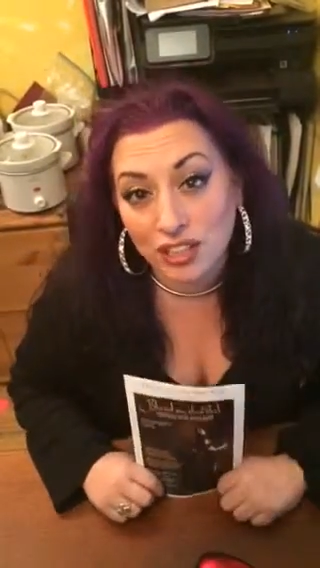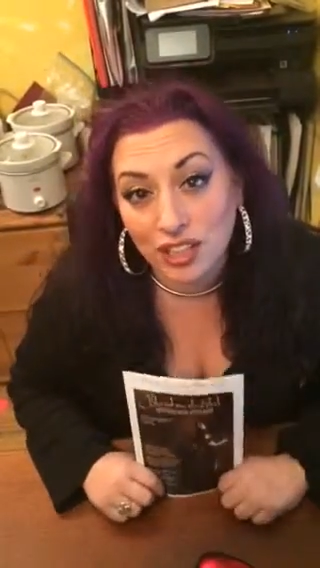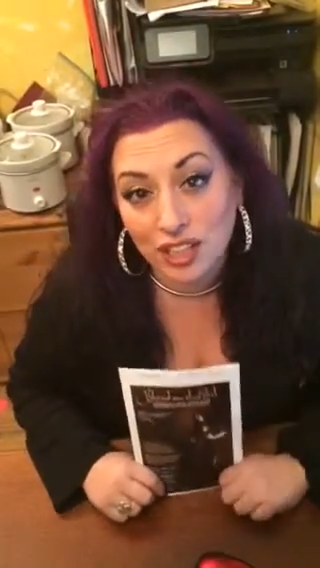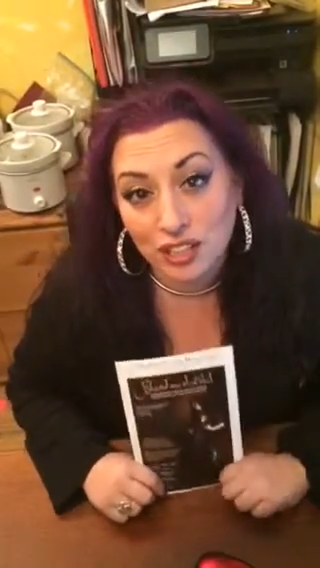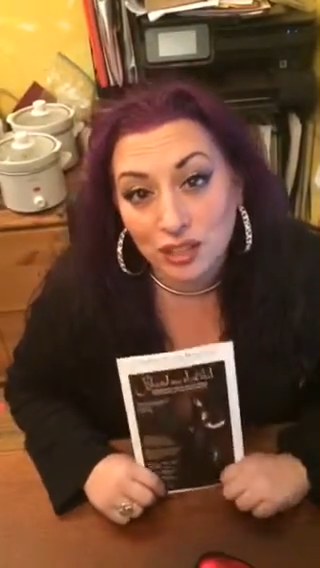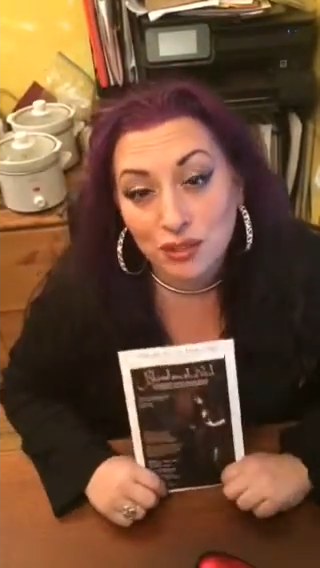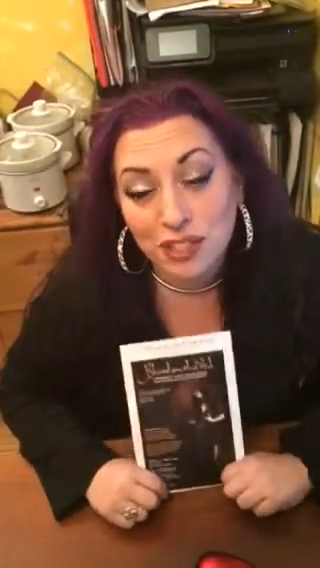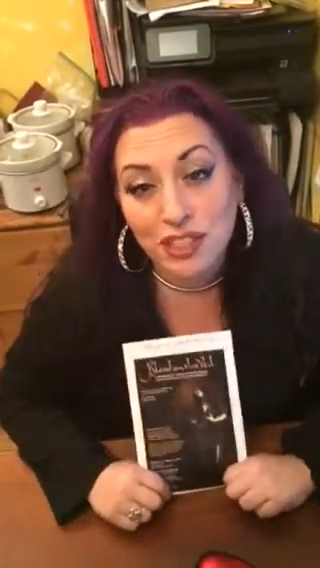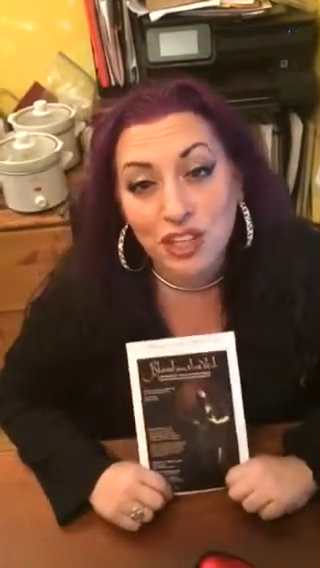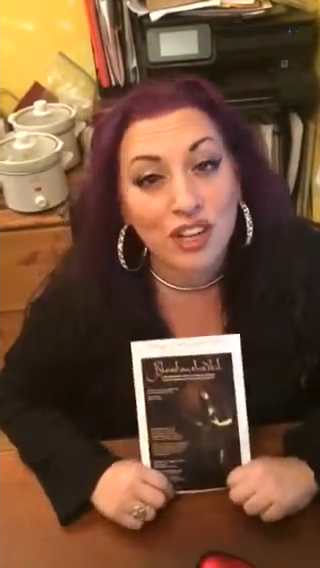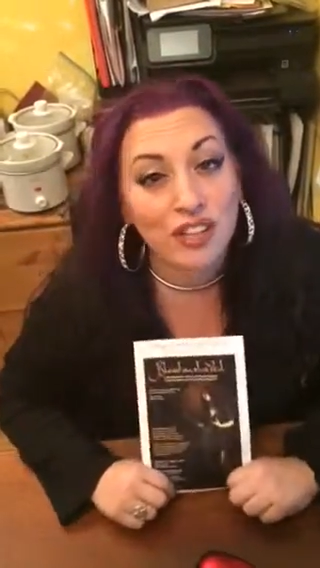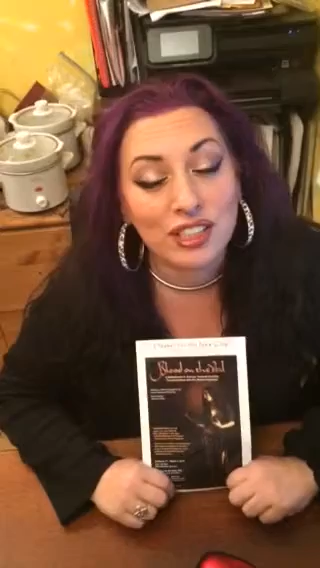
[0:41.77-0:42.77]
and I do
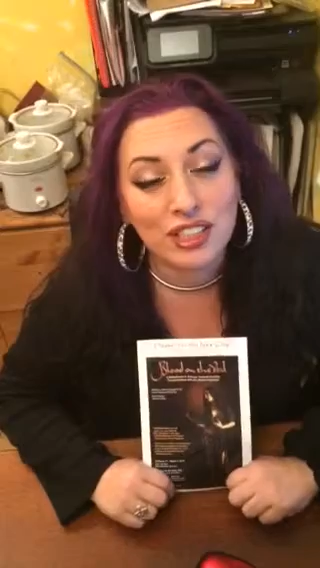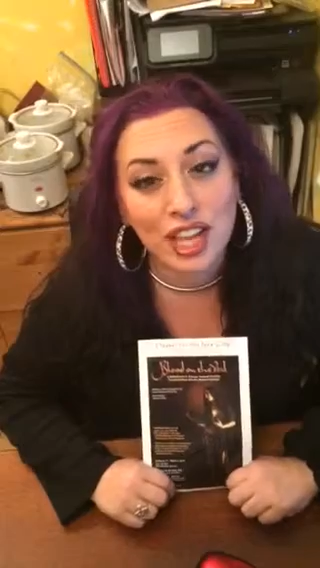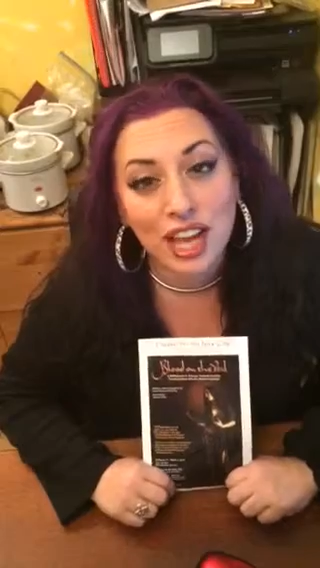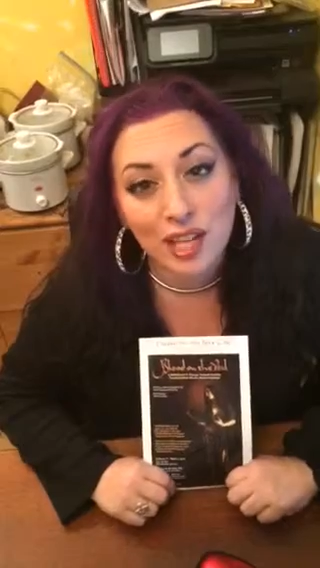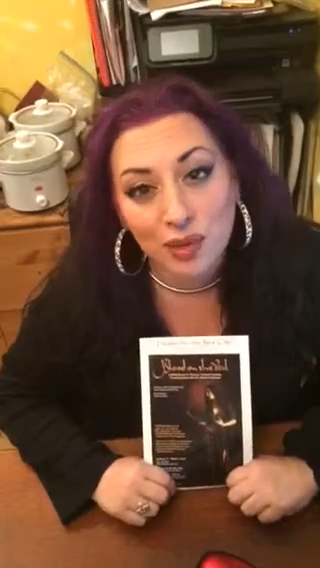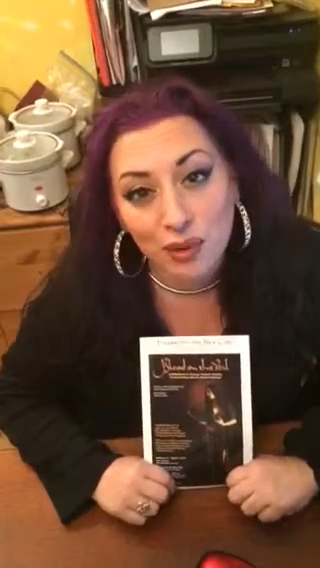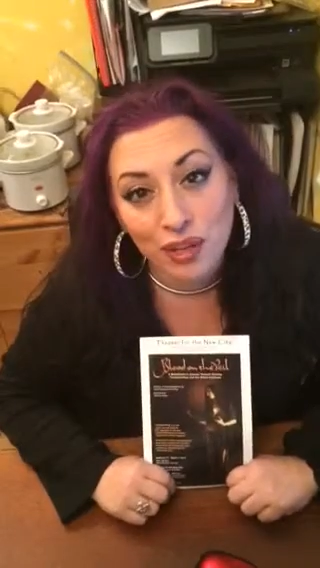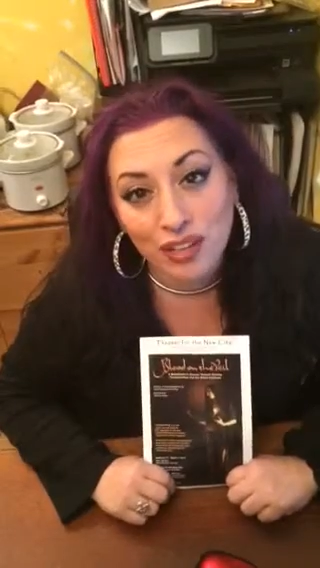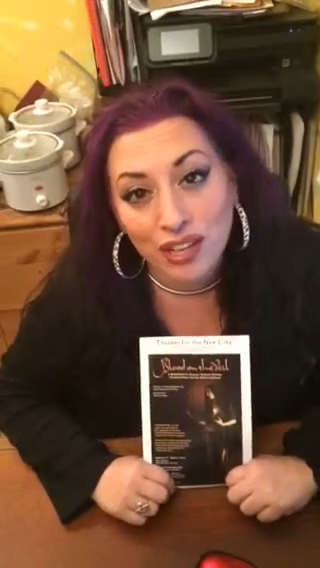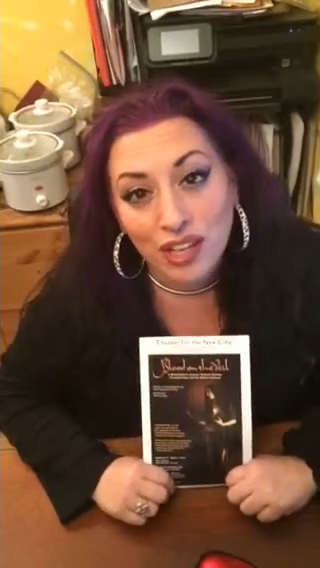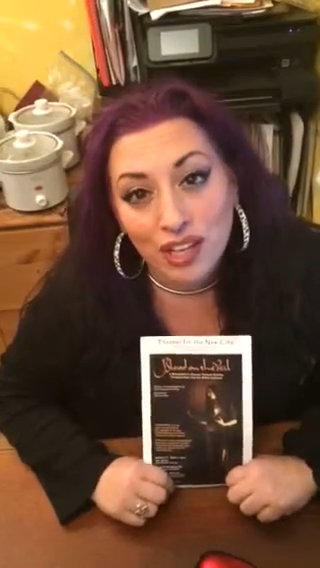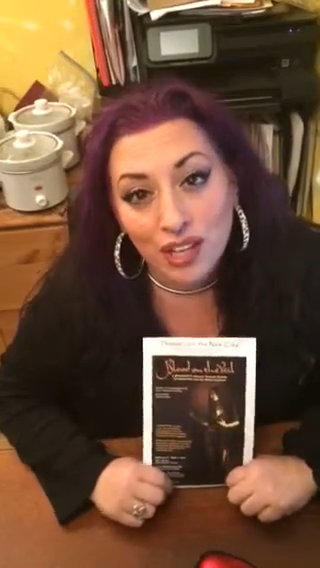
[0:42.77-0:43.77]
encourage anyone